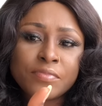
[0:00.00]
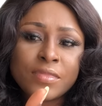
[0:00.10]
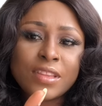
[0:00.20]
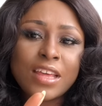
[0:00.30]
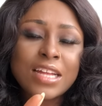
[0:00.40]

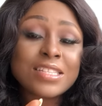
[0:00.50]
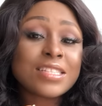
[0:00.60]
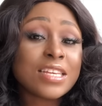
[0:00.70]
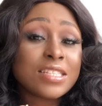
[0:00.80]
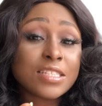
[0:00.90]
that
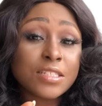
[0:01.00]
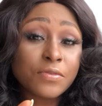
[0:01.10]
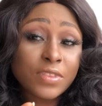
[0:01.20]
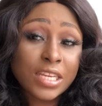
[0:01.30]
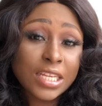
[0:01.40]
sensitive
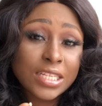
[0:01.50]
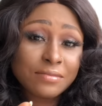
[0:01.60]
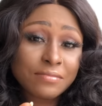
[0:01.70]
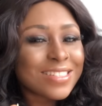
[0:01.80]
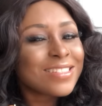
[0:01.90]
thing,
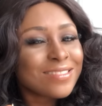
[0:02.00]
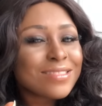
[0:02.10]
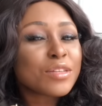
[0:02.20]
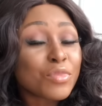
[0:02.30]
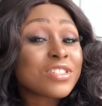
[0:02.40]

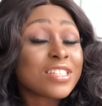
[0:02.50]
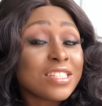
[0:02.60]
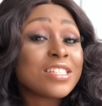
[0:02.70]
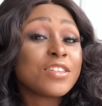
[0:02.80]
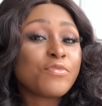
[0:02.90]
the most
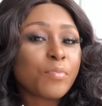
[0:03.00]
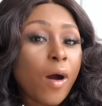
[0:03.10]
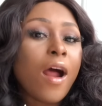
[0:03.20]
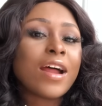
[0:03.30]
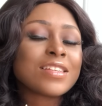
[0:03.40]
sensitive
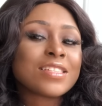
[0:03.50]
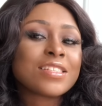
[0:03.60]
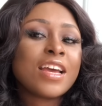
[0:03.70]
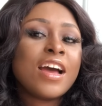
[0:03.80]
part,